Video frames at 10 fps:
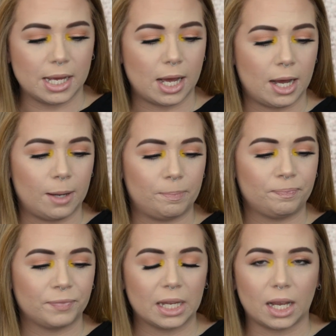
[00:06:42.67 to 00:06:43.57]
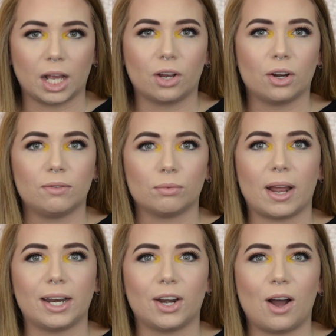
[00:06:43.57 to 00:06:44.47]
And I could have
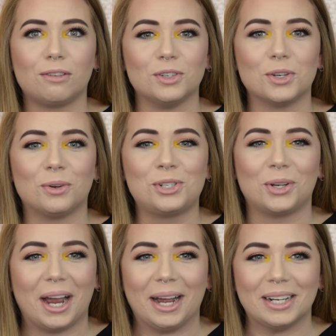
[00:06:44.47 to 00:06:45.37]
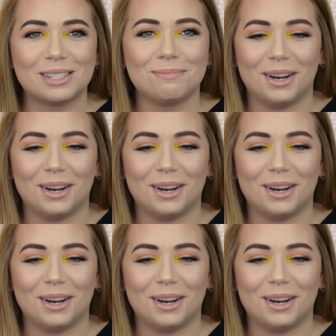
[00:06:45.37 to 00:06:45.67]
read it off and told you guys,